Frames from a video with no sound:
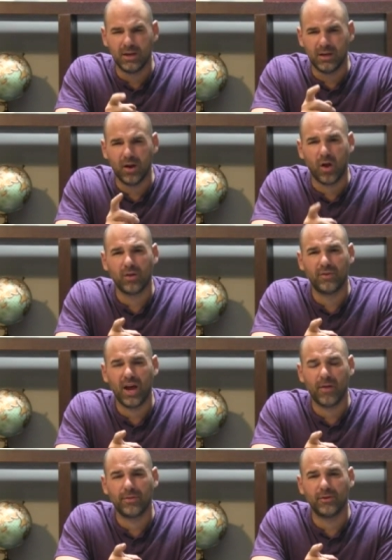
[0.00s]
And all of you
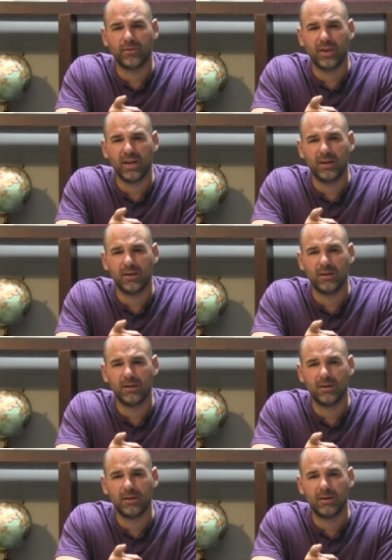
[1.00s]
out there said,
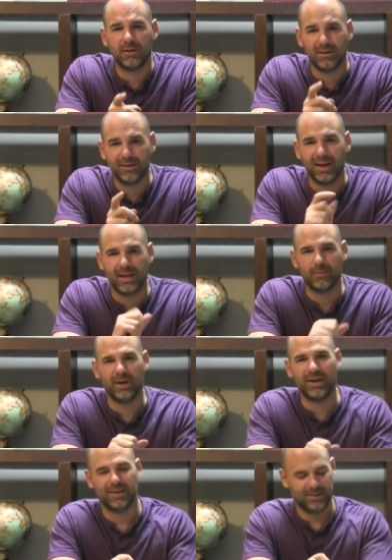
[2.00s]

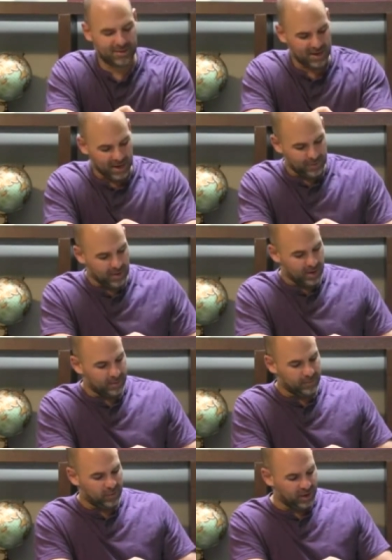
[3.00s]
Amen. Amen.
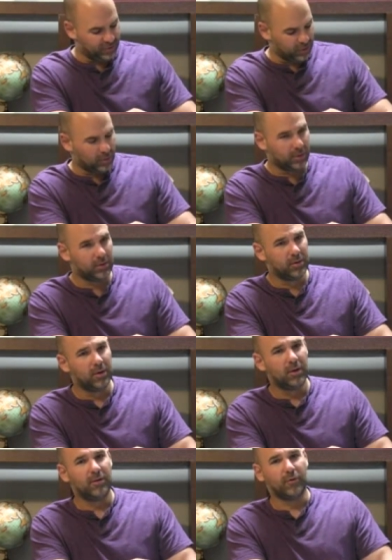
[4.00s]
Praise the Lord.
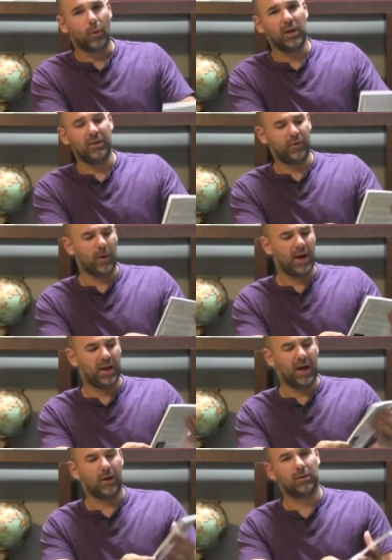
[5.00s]
Before we leave you right
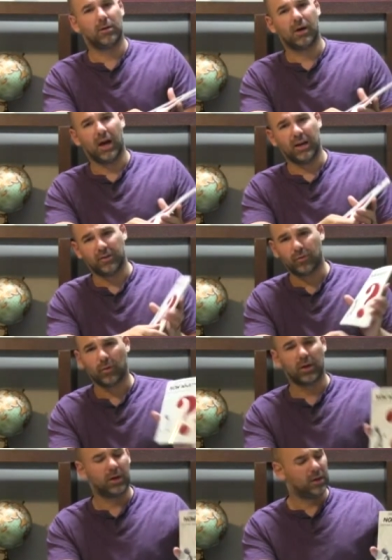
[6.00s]
now, I just
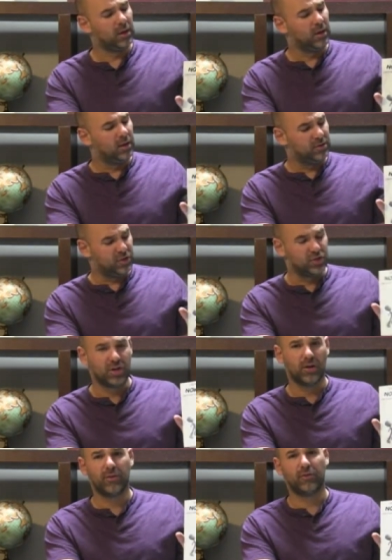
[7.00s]
want to to
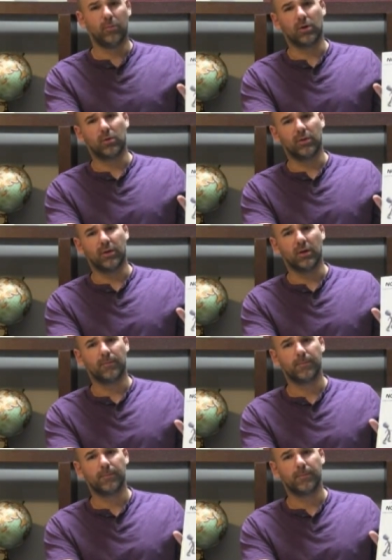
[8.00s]
share this book with you.